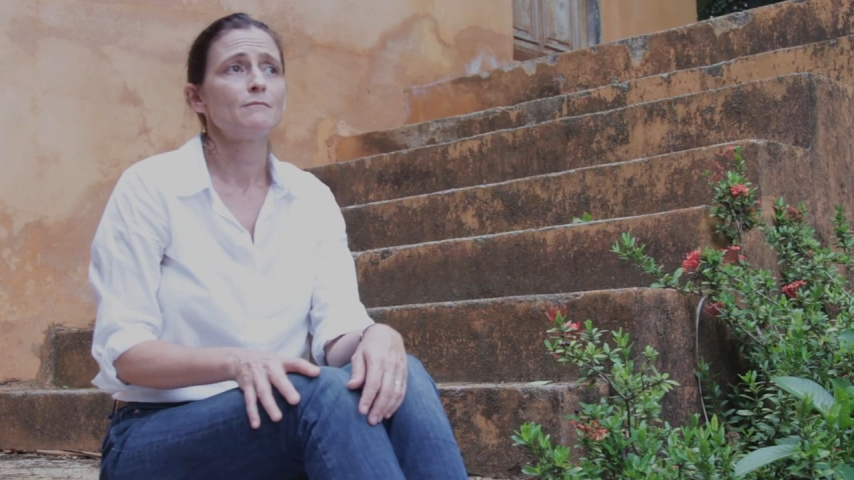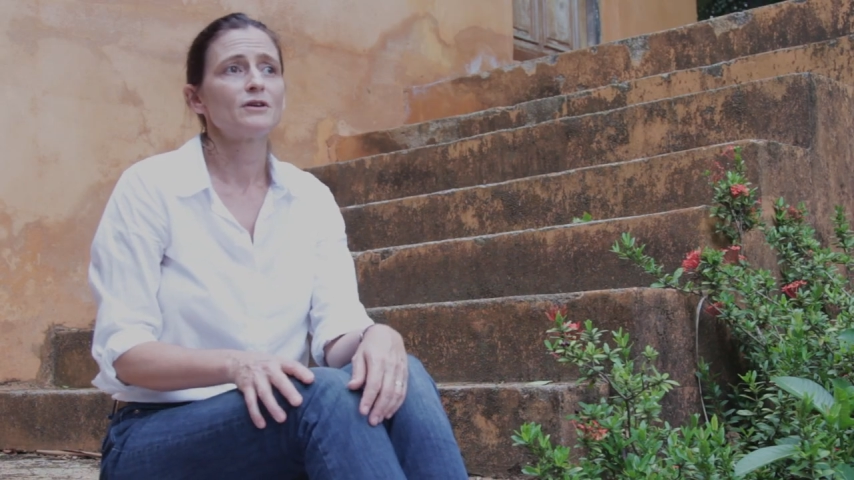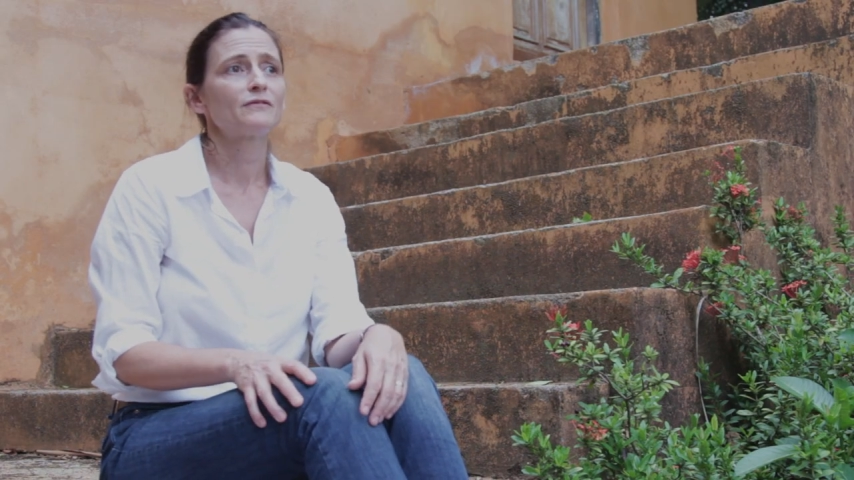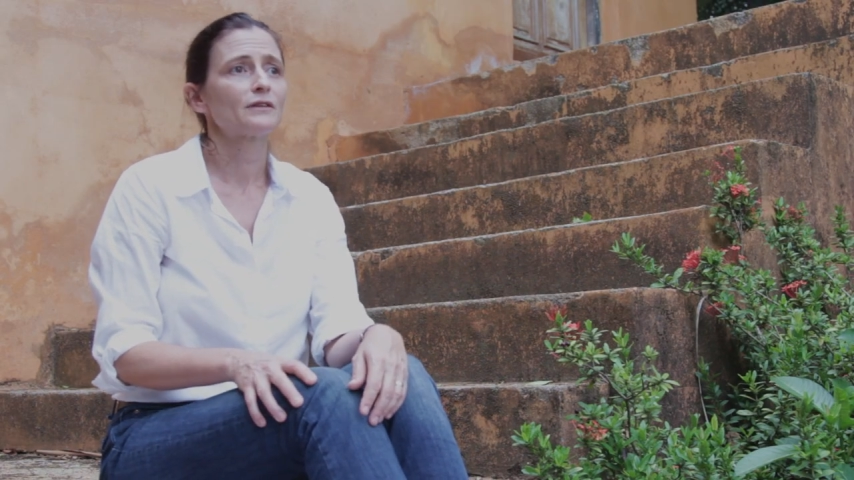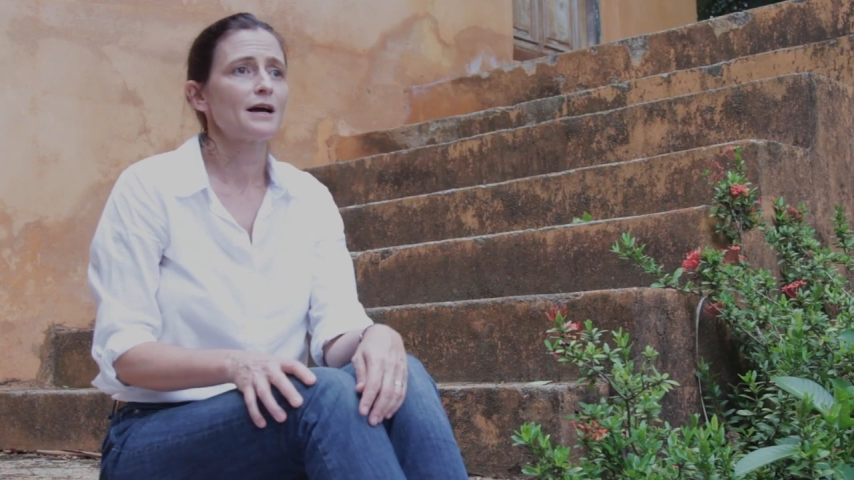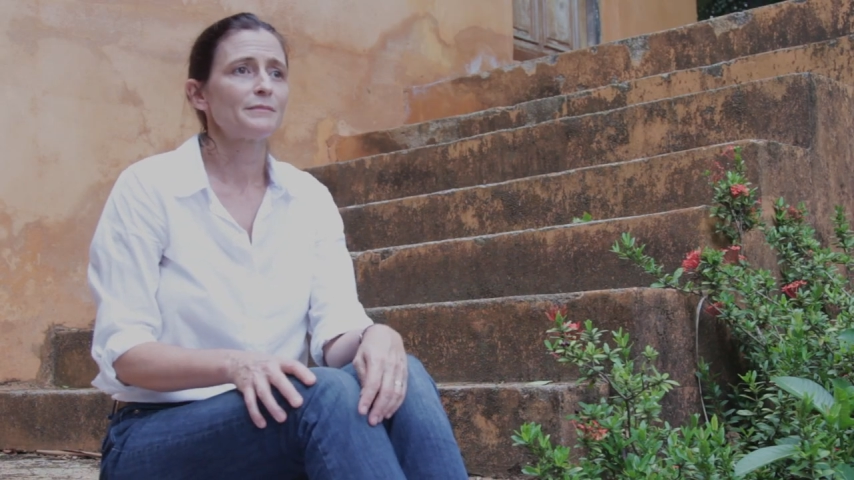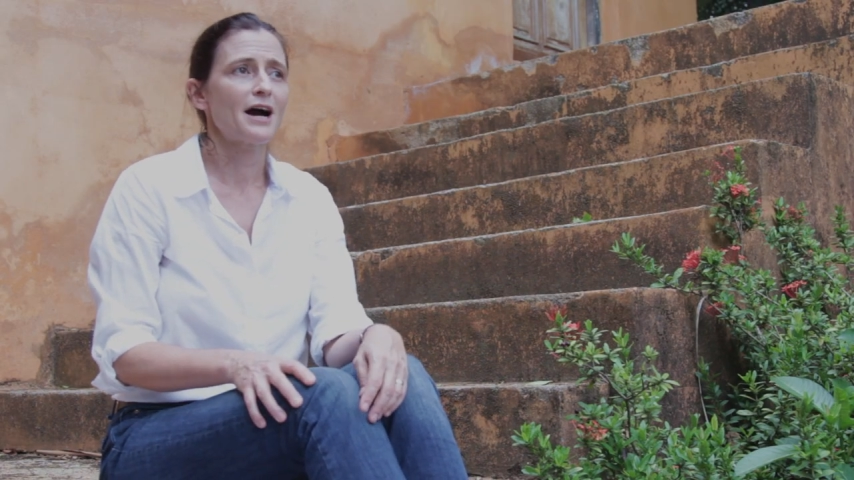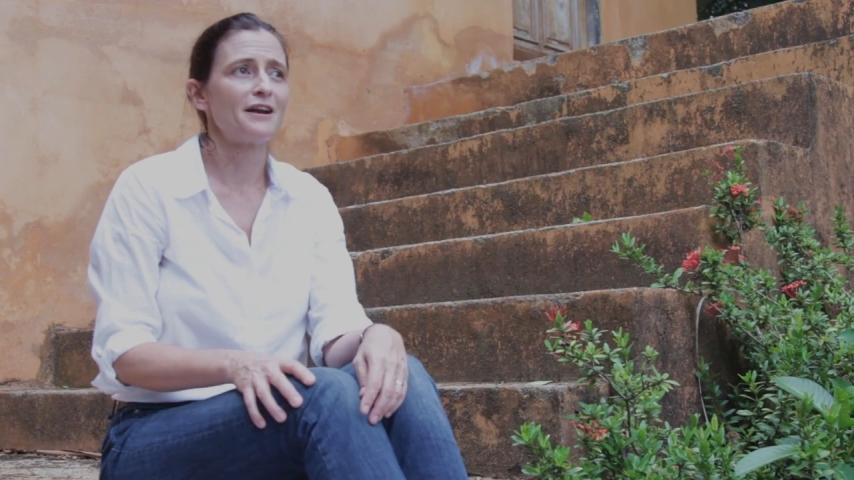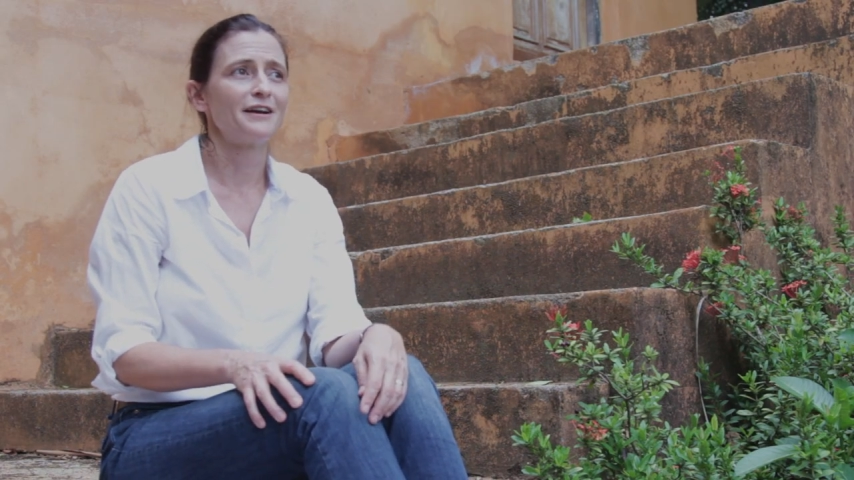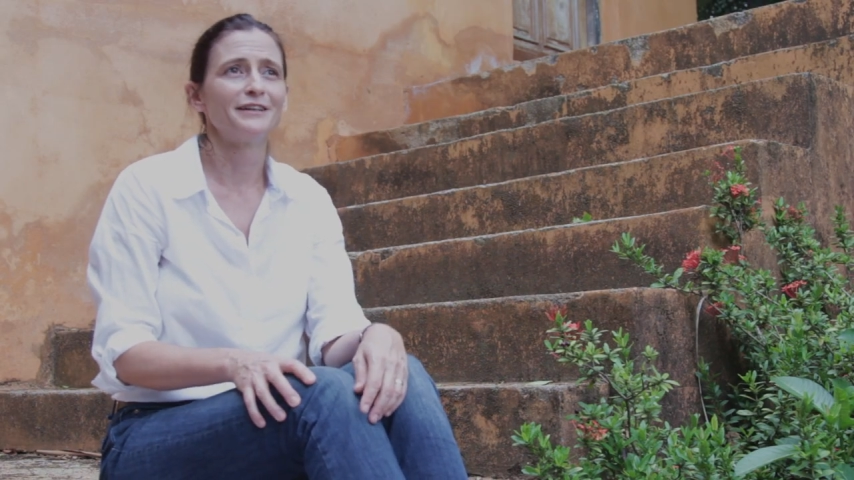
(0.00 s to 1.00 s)
We've climbed
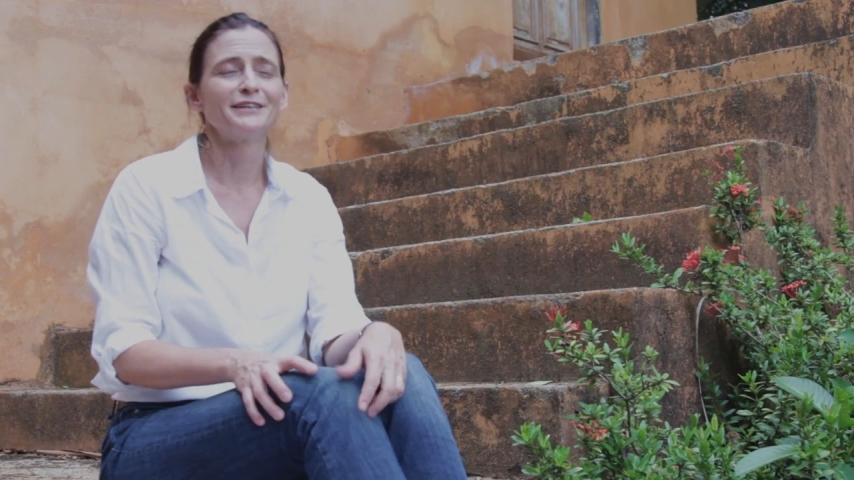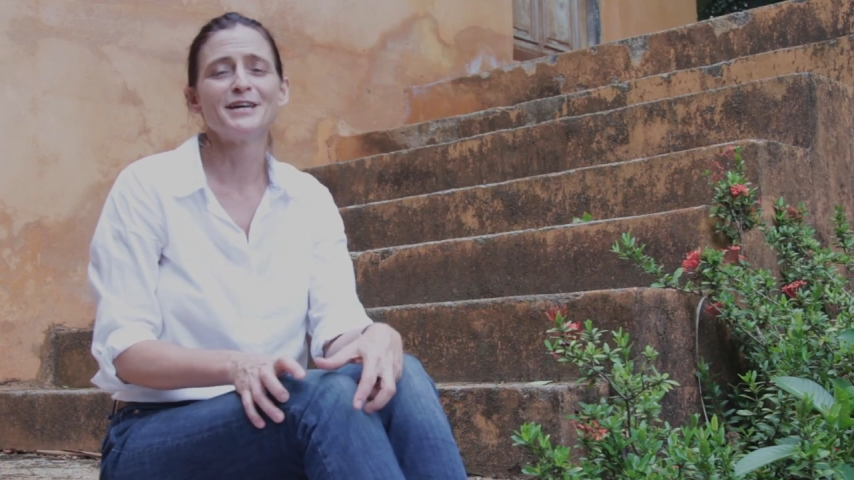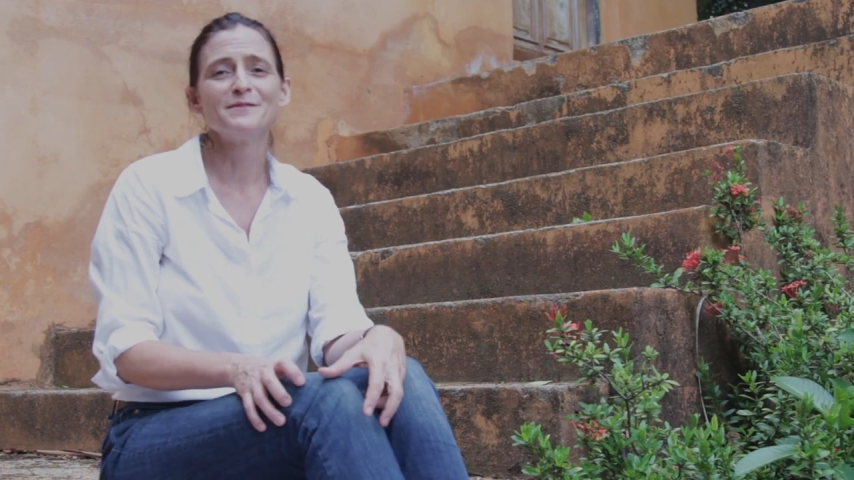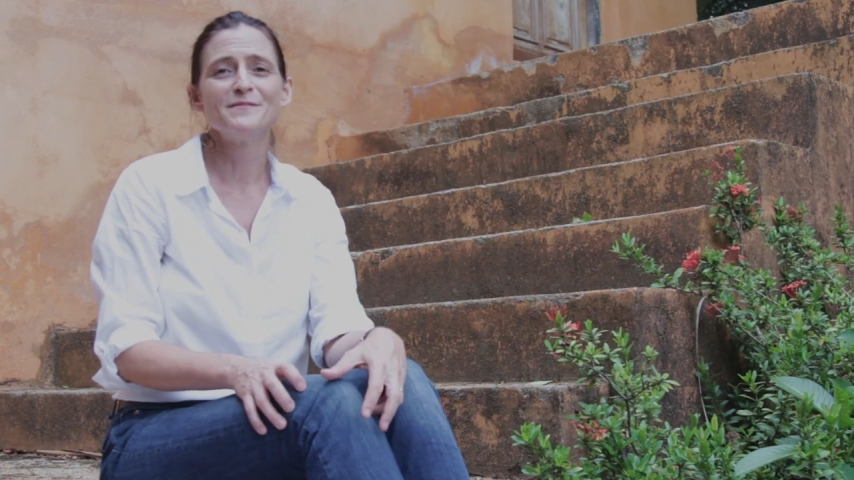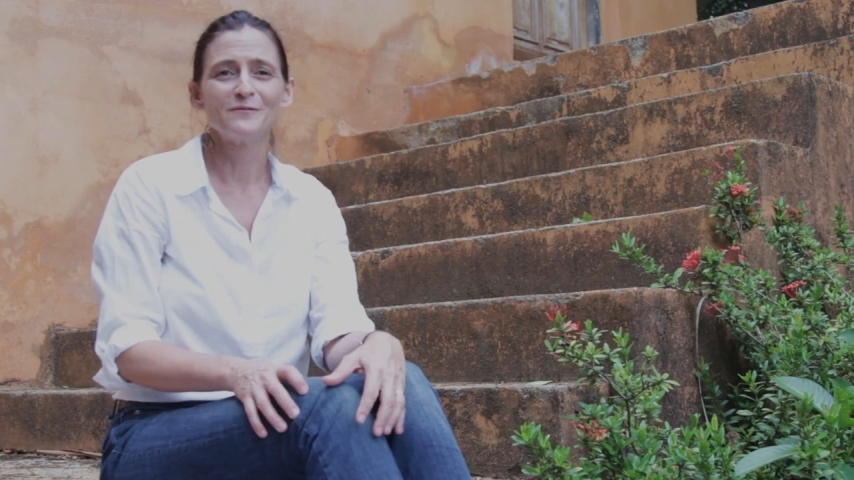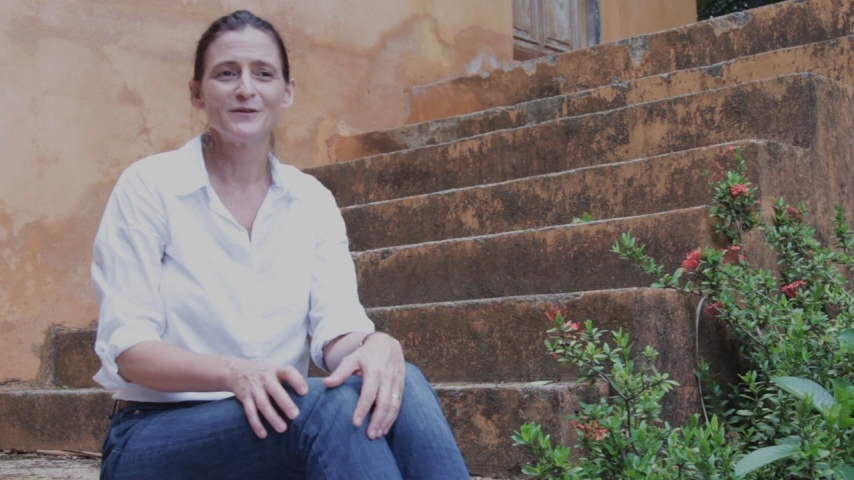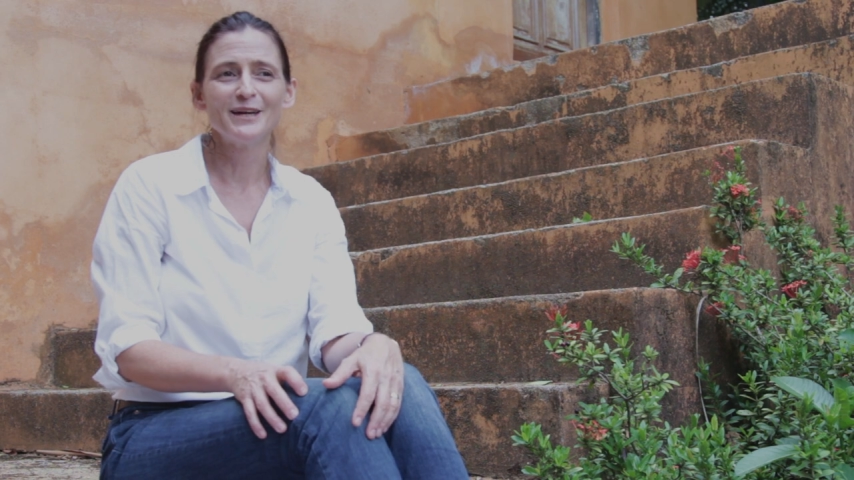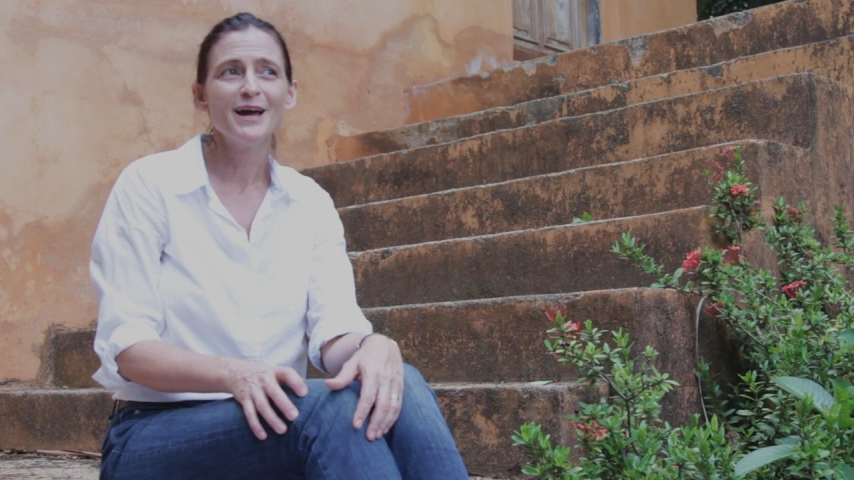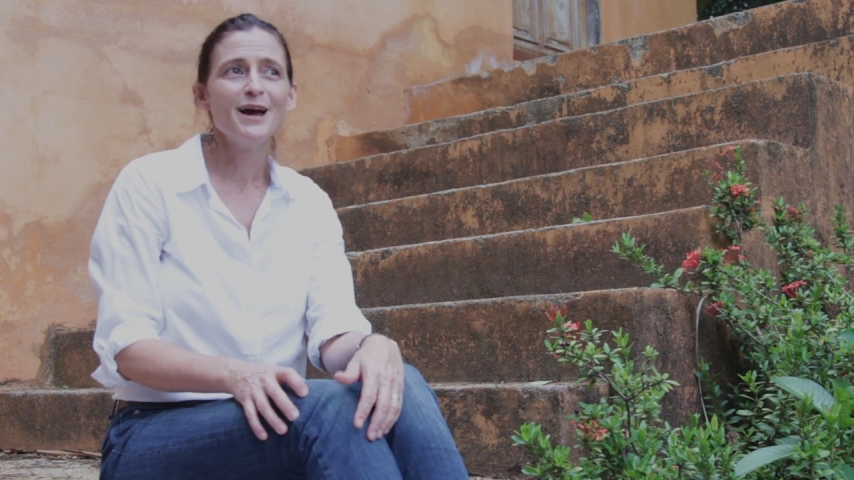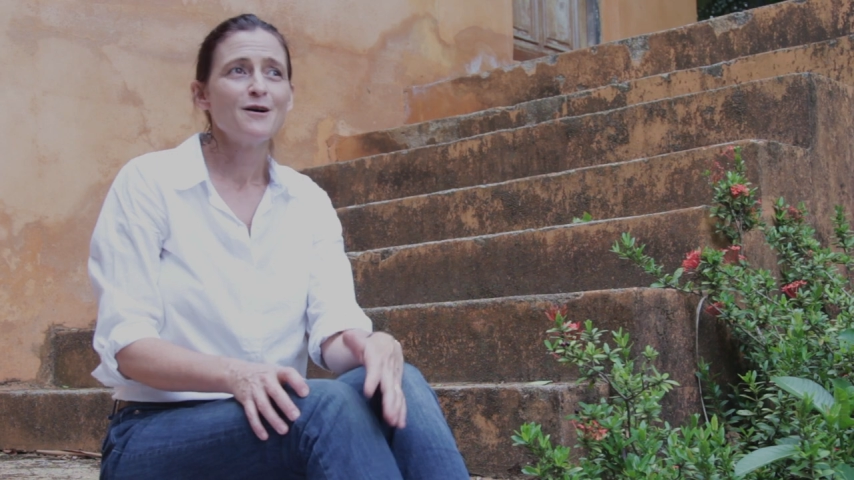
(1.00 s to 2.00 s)
out on a limb
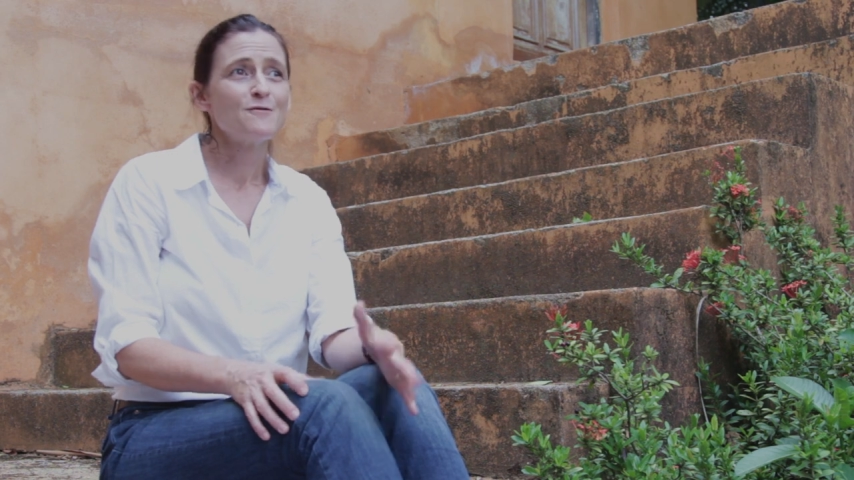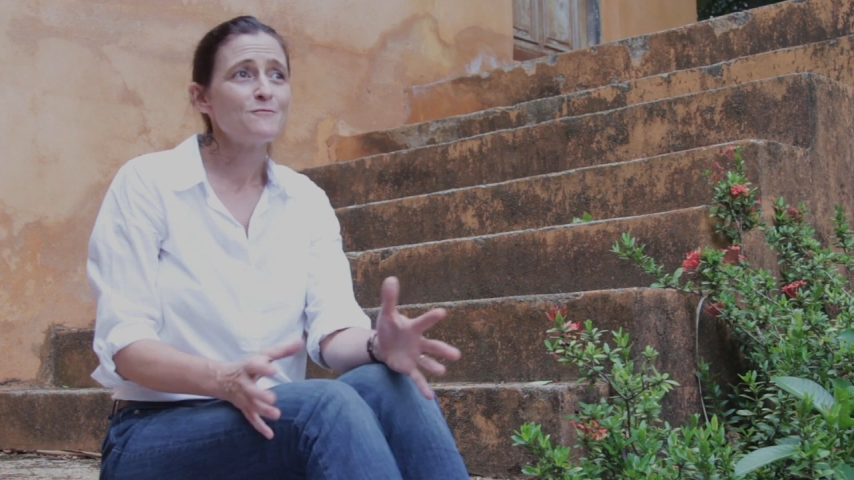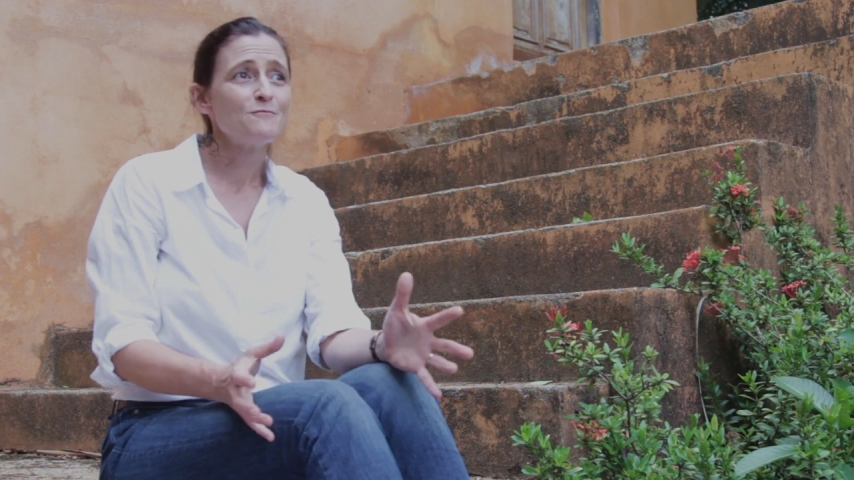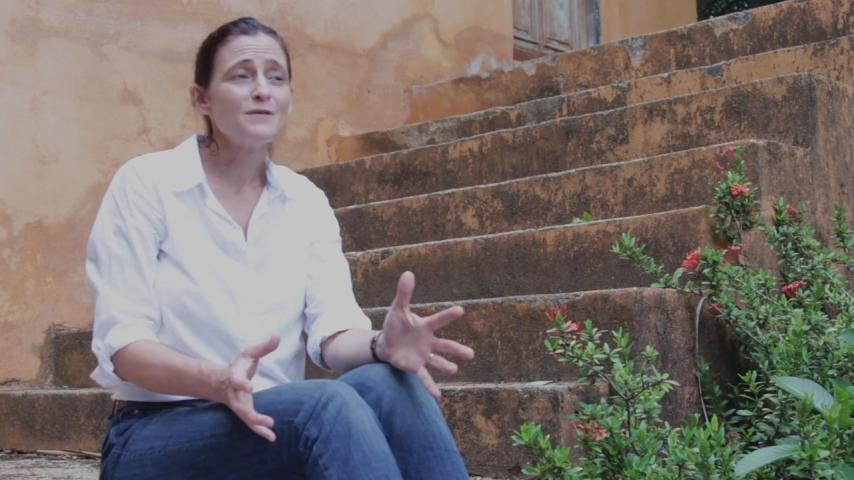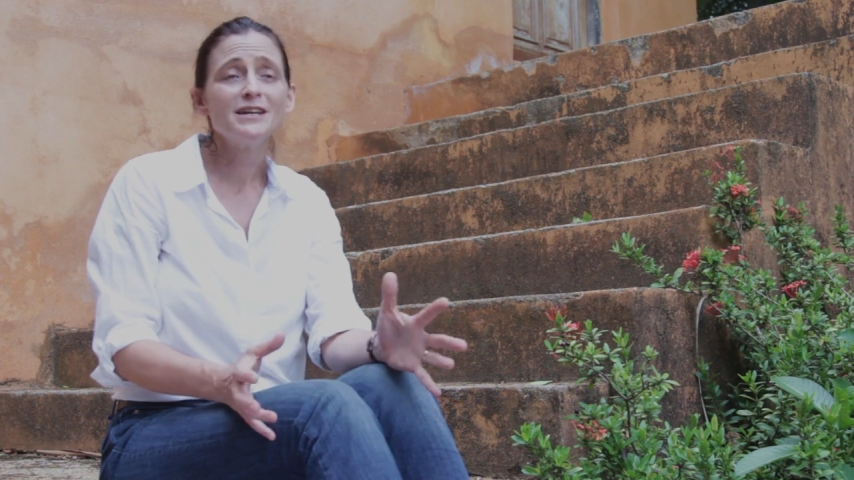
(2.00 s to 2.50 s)
and